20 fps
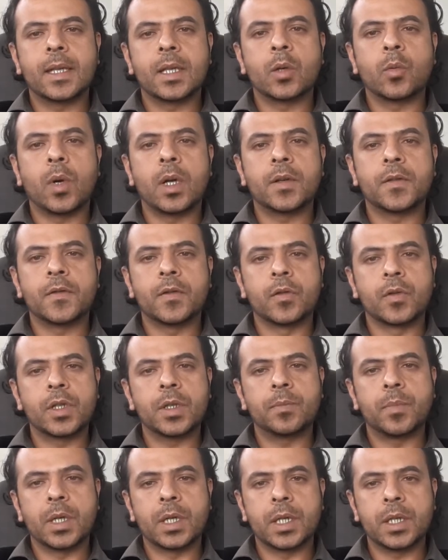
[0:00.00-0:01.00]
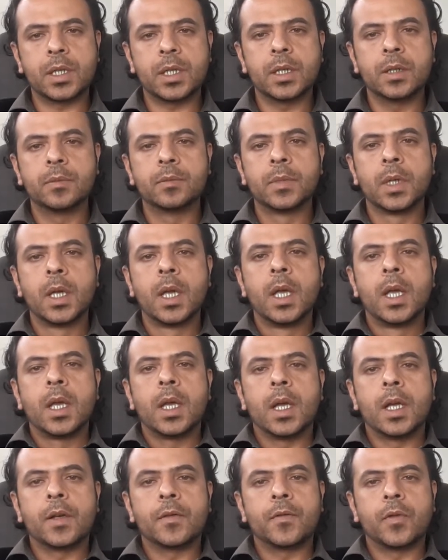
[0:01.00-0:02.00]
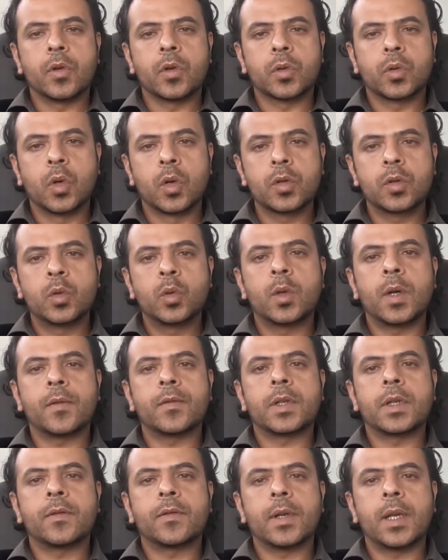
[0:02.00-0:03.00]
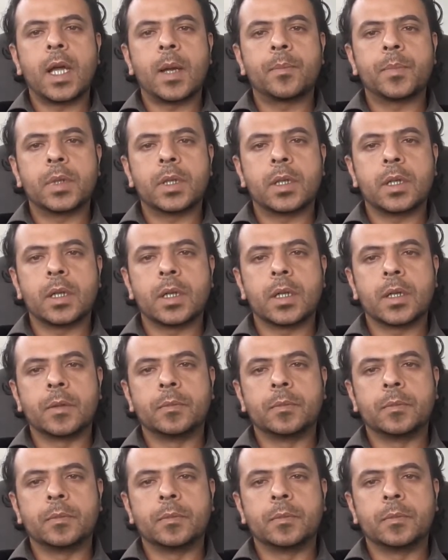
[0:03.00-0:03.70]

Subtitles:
than 140 per 80, and for those who have developed